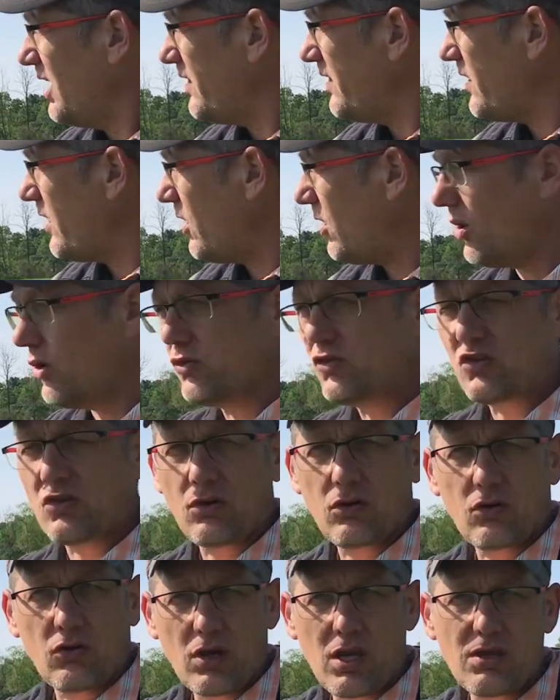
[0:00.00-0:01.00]
And the oats
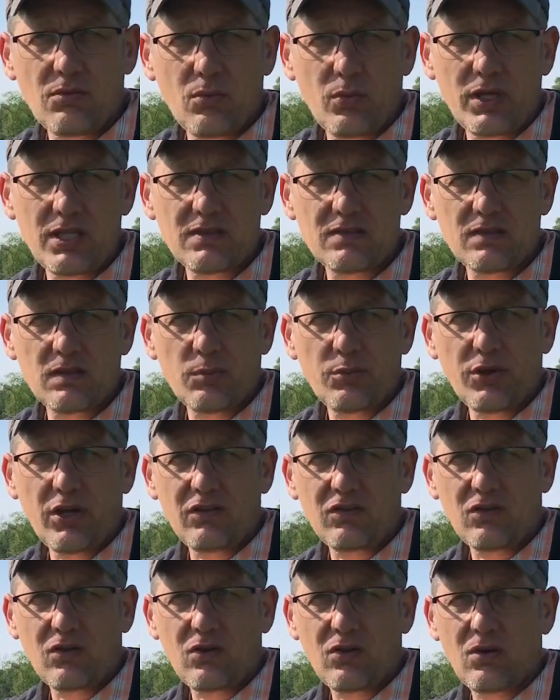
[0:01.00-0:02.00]
are great weed
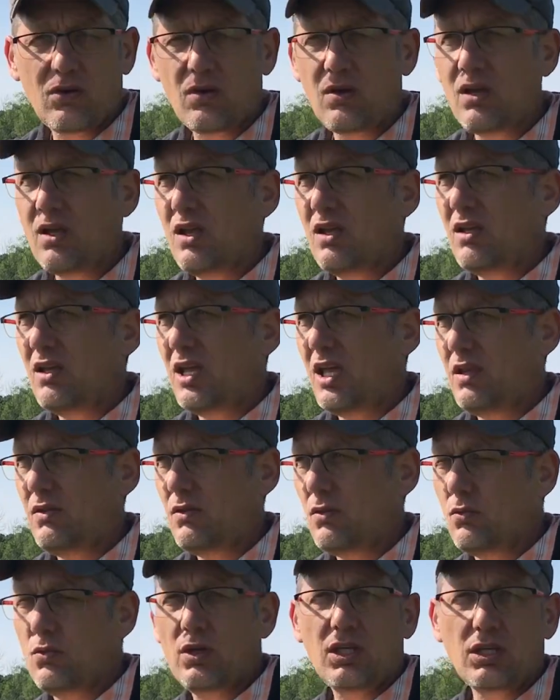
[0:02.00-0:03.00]
suppressor,
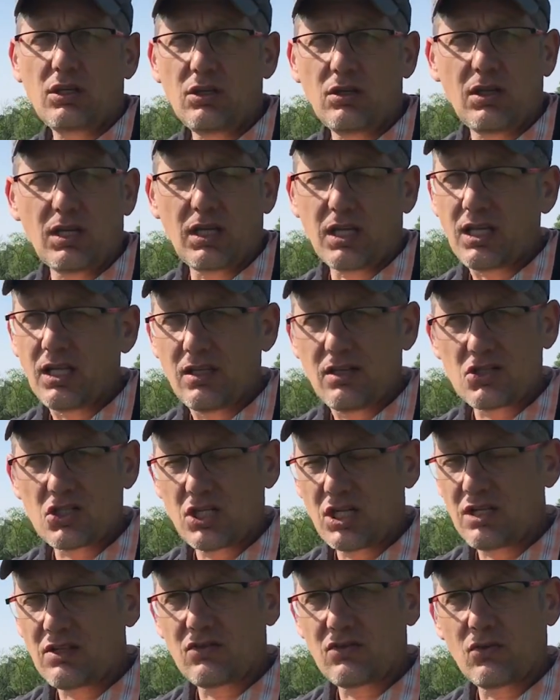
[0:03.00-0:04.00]
and they're really good at
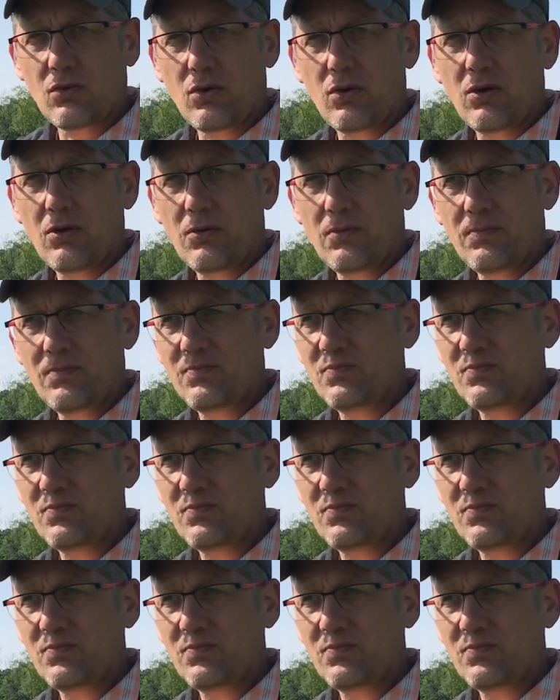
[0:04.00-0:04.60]
conditioning soil.